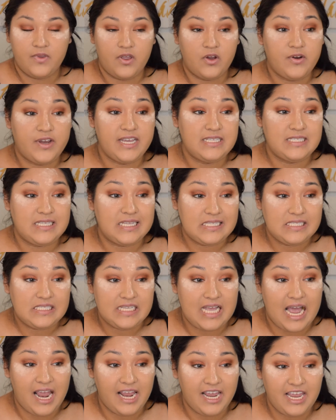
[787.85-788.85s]
Okay, since
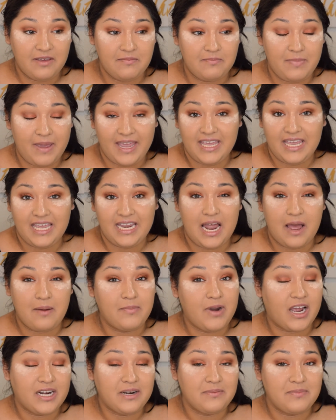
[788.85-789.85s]
I am baking,
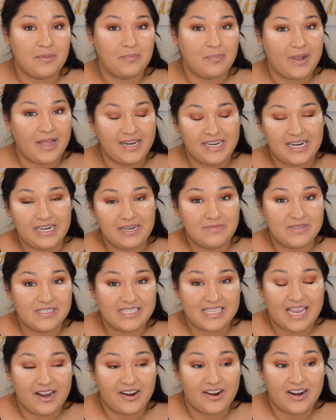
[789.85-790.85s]
I'm not going to be applying any
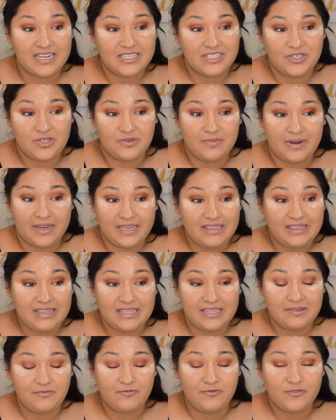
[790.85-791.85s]
mascara to
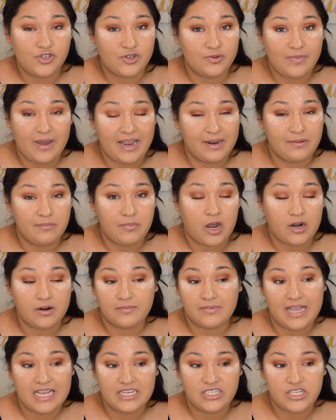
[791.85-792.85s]
my
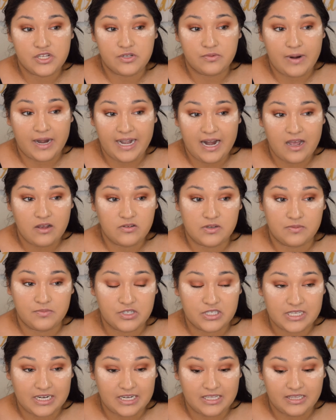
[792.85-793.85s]
bottom lashes right now, so I'm
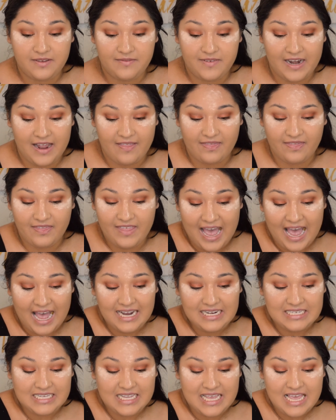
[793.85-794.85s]
just going to leave it at
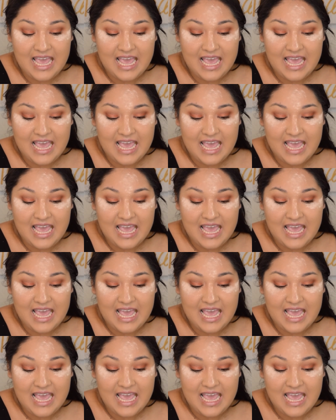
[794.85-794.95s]
that.